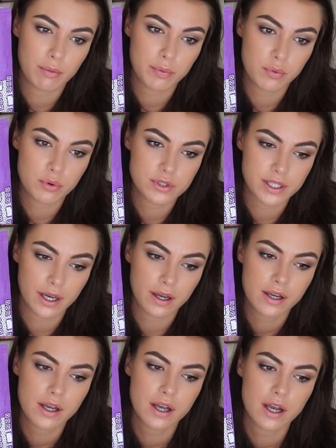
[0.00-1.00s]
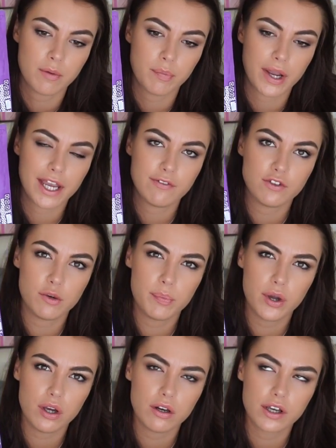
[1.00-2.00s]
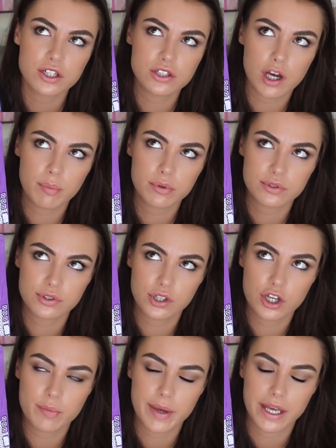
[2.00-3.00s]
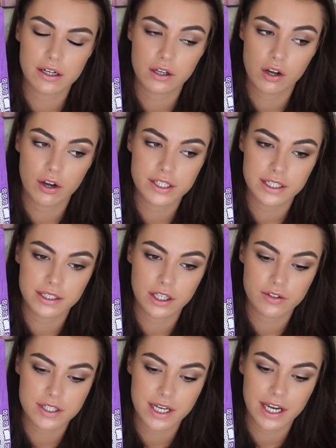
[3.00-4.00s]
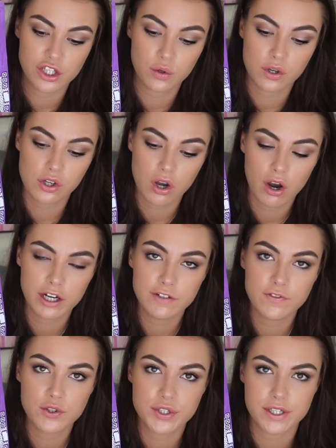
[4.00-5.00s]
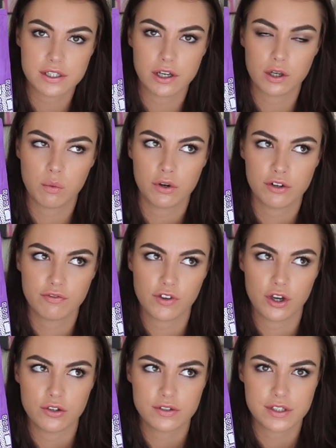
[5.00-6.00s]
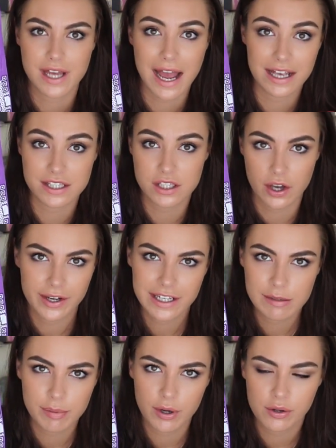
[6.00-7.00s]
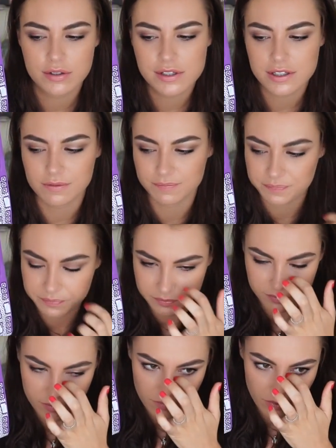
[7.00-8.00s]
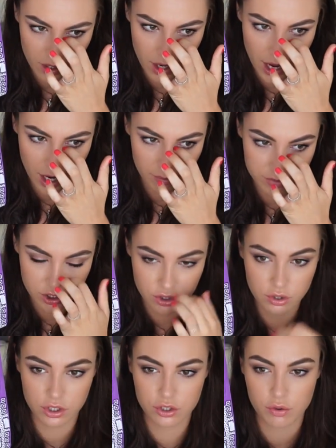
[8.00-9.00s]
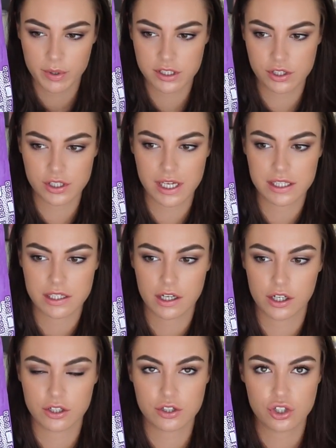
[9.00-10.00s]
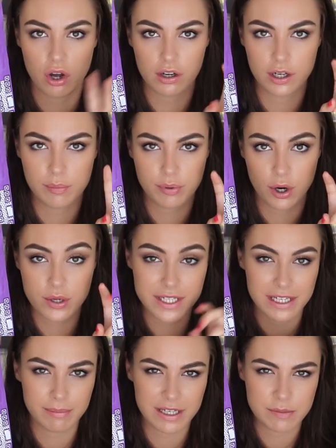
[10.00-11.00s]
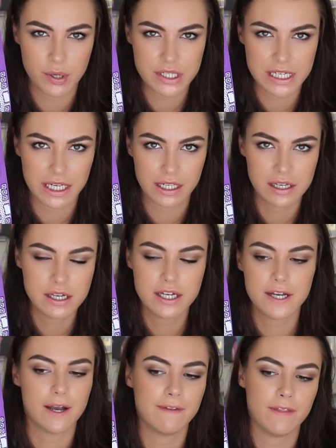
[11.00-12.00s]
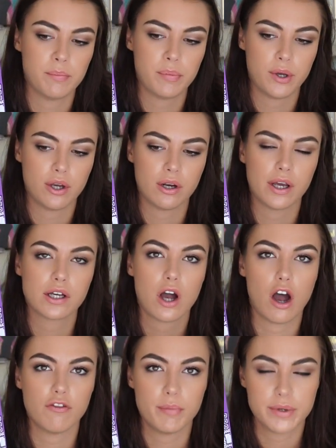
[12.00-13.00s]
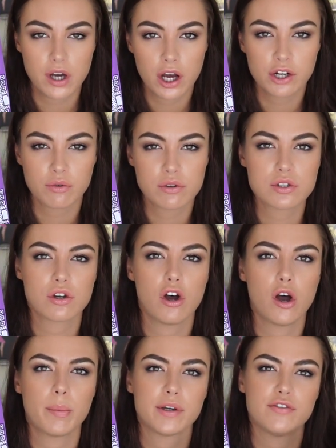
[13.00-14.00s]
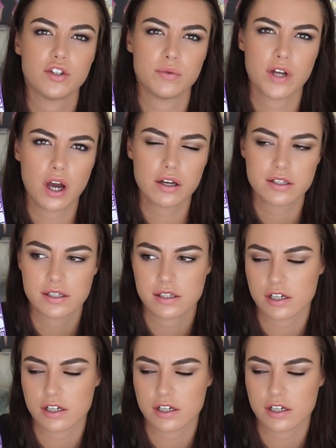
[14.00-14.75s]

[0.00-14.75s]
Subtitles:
well with water. But if you put like a double scoop in, like I did the other day, you can kind of use it as like one of those acai bowls. So you could almost use it as like a chocolate protein based pudding, and then put like half banana on top and a few nuts and